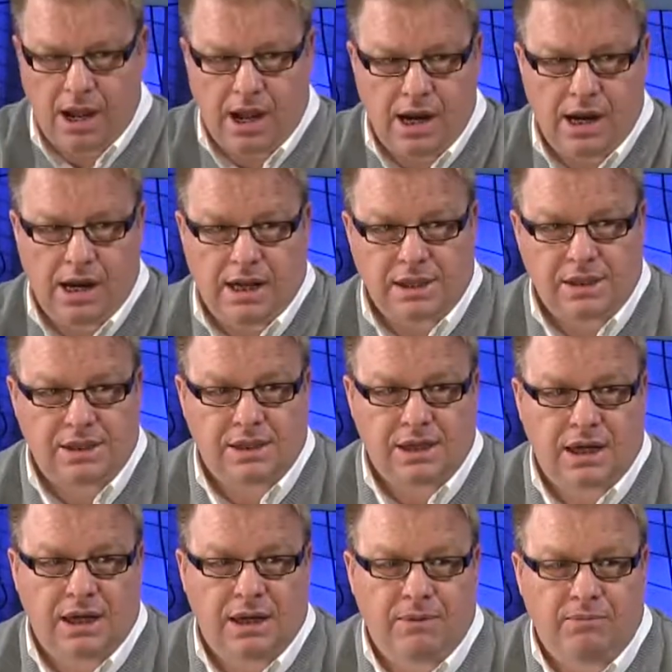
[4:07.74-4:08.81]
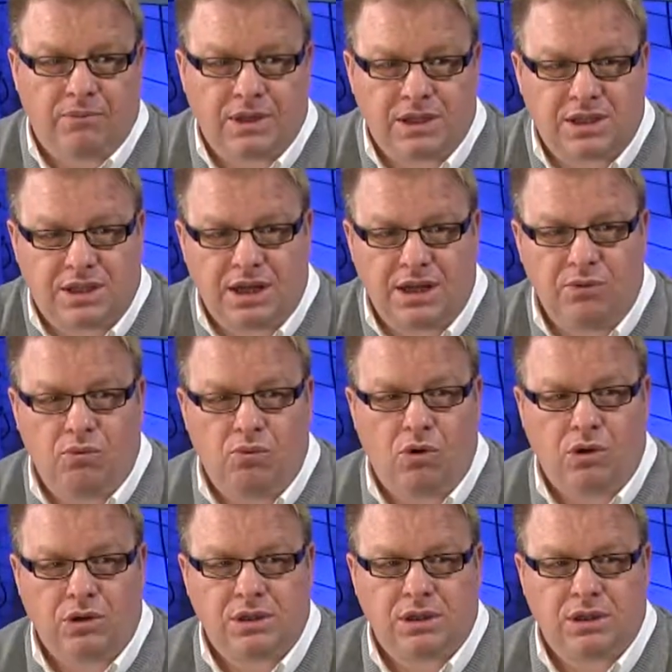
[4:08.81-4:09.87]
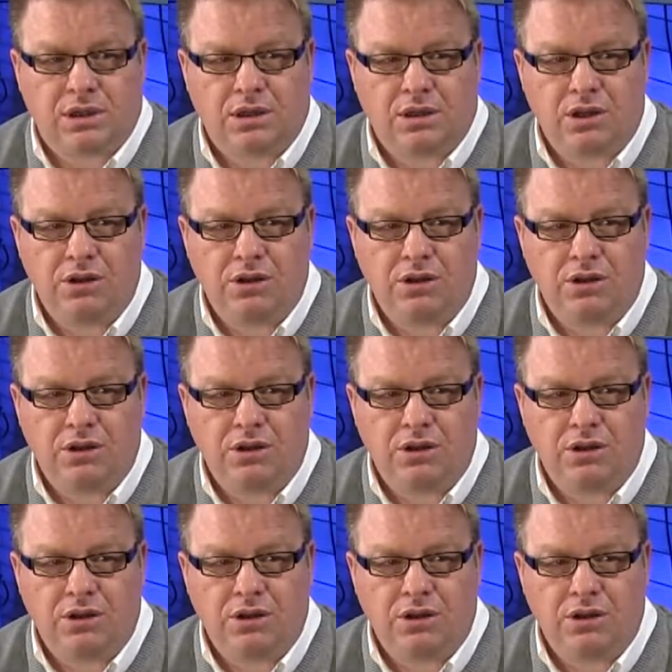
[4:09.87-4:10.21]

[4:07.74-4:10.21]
and let's see what the